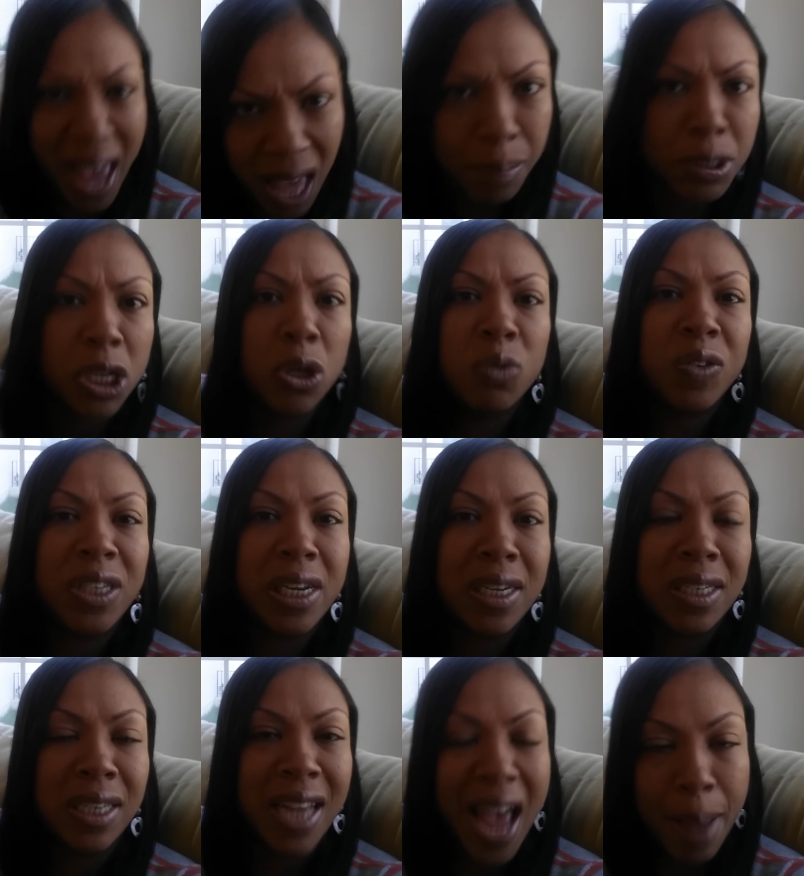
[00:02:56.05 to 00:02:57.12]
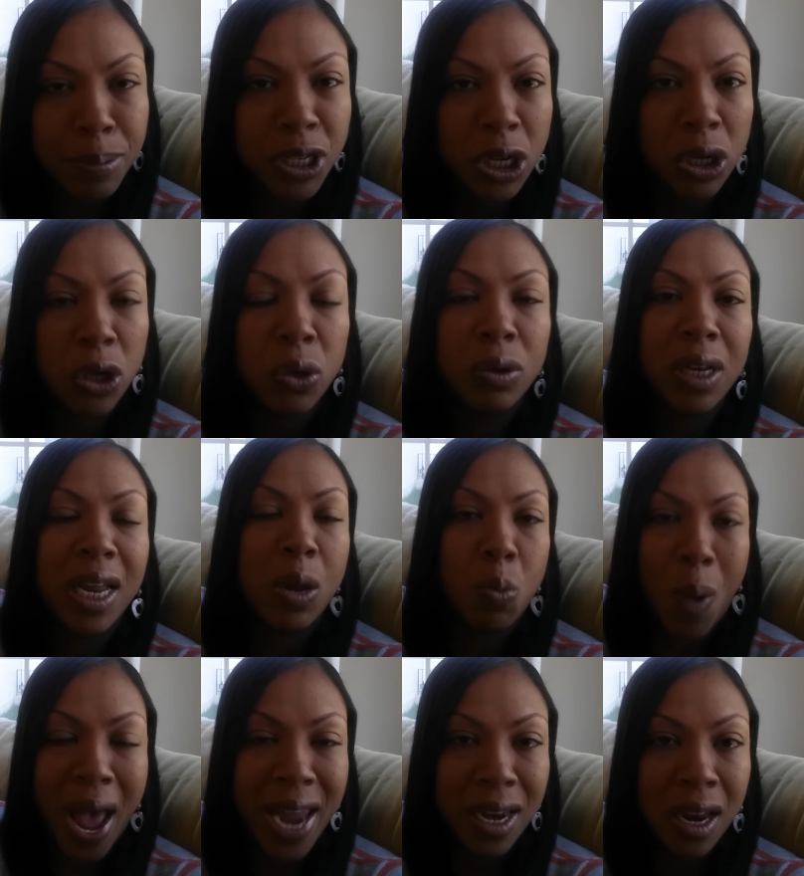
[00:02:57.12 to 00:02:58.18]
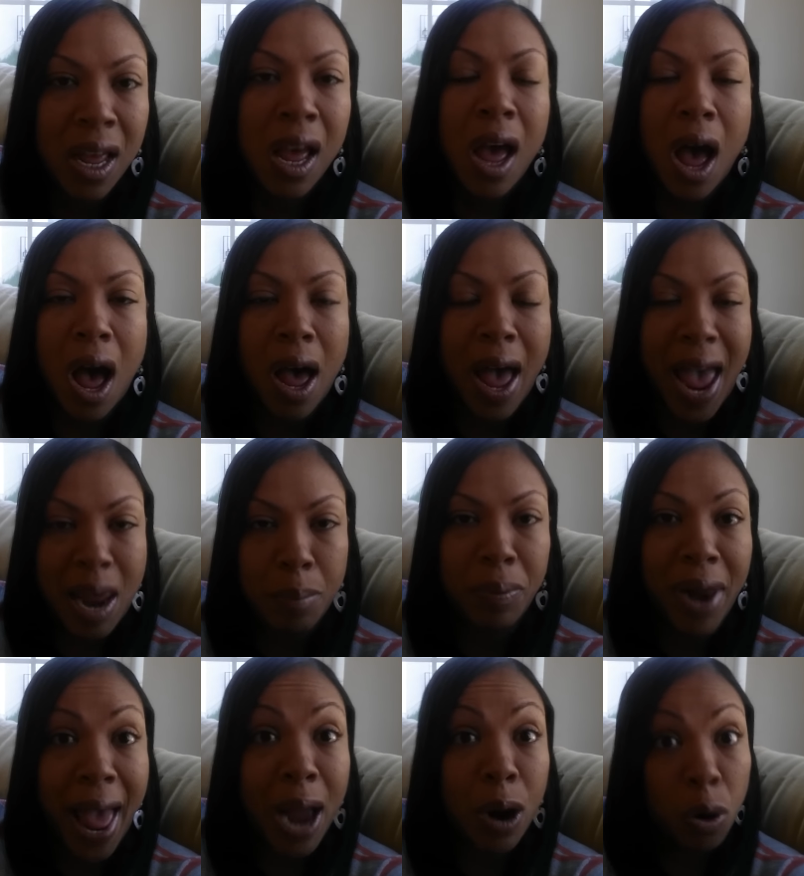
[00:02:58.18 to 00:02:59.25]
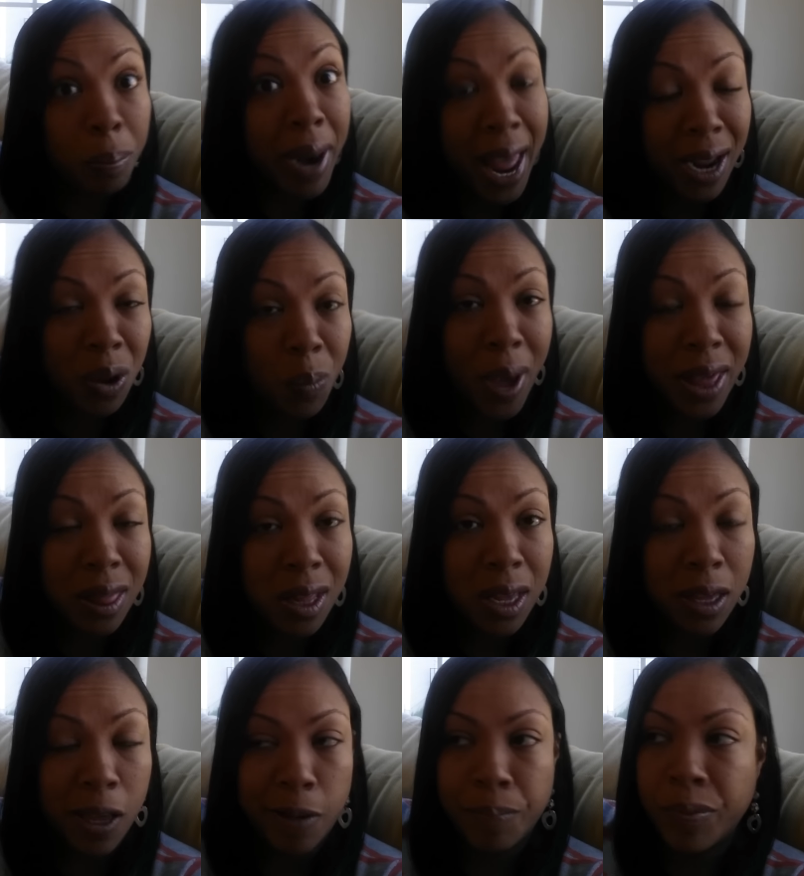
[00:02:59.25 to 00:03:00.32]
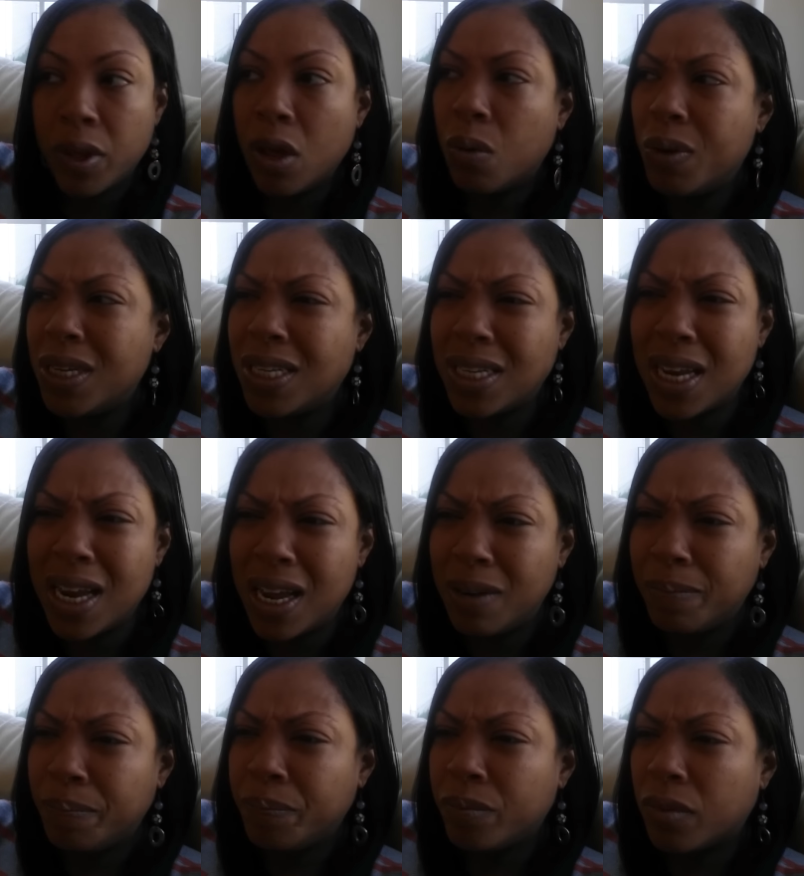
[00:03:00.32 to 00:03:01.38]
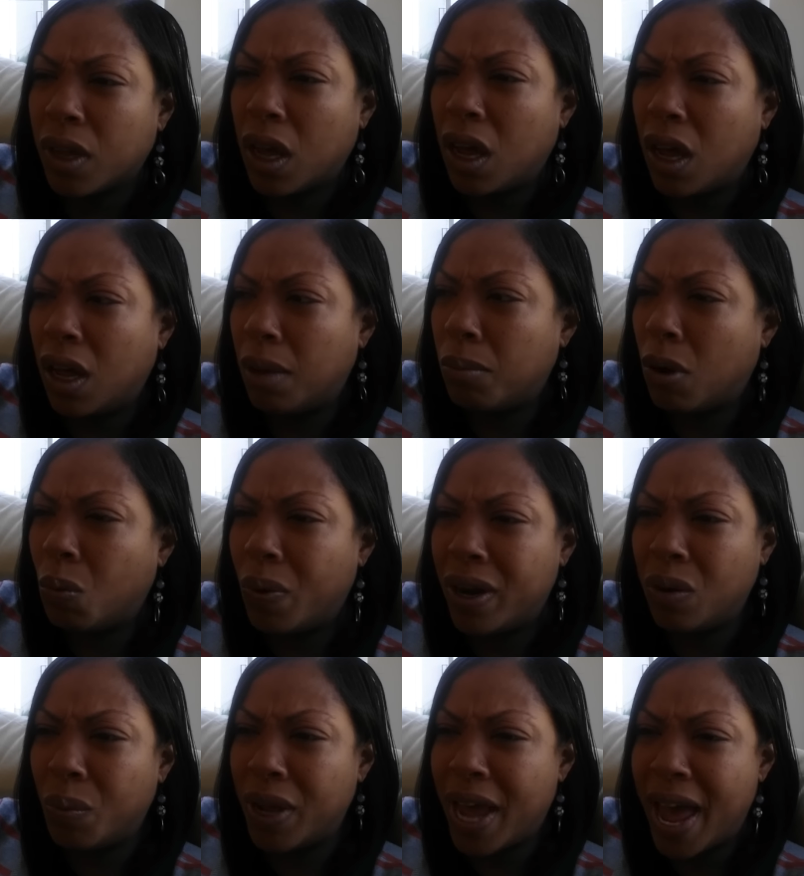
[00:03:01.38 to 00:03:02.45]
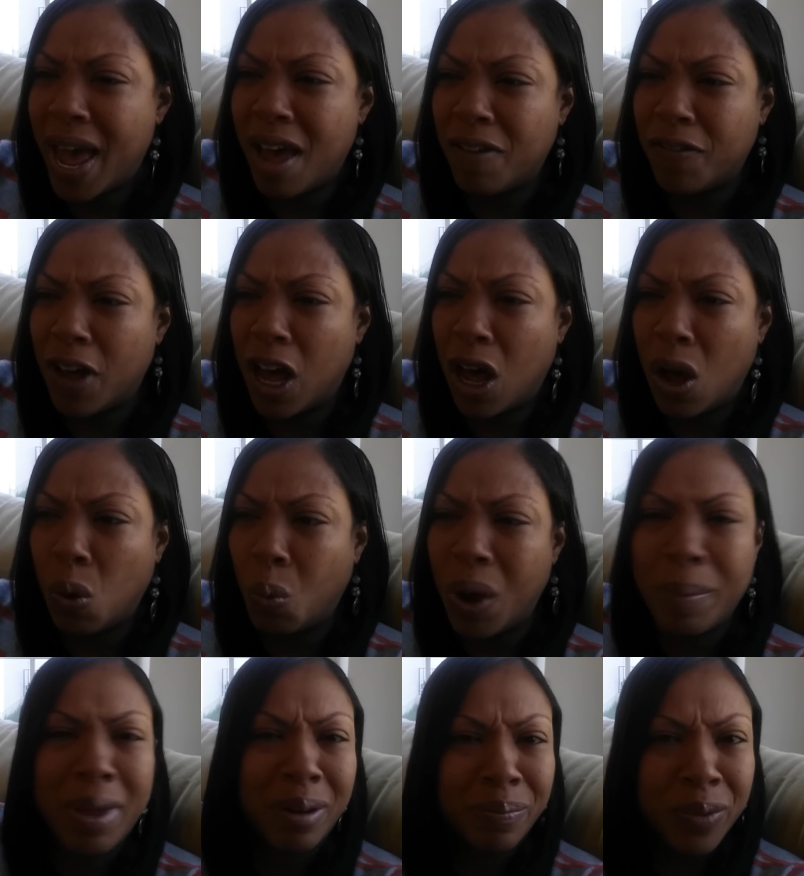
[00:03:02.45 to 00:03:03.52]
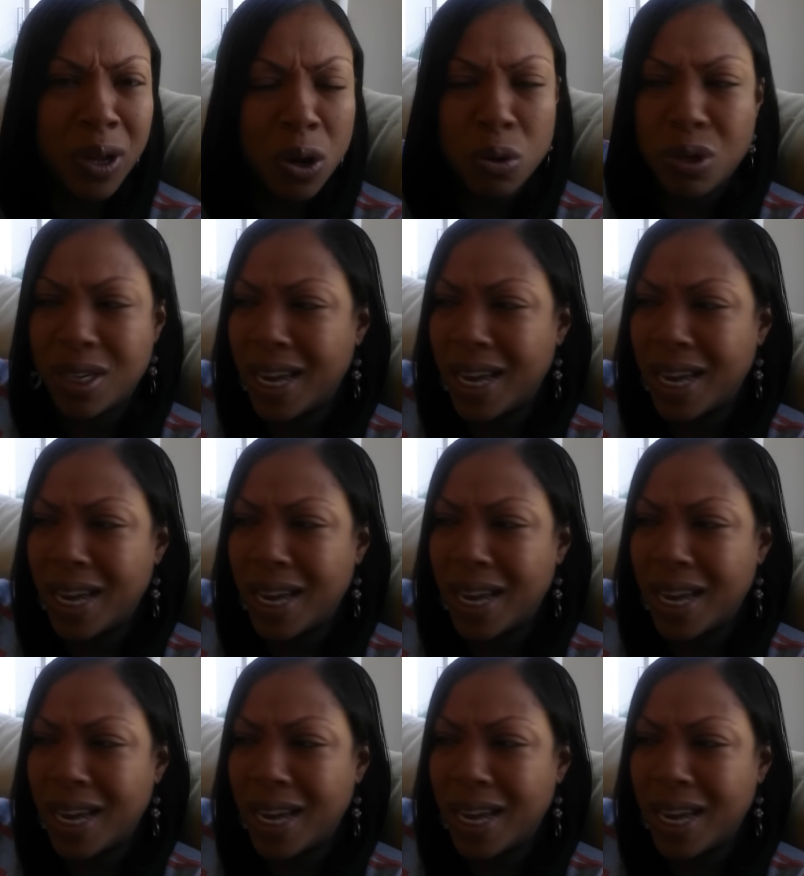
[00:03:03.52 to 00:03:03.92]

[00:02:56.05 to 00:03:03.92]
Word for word: Absolute rigidity, absolutely white uh, and black or black and white thinking. We see it um, when we have uh, women who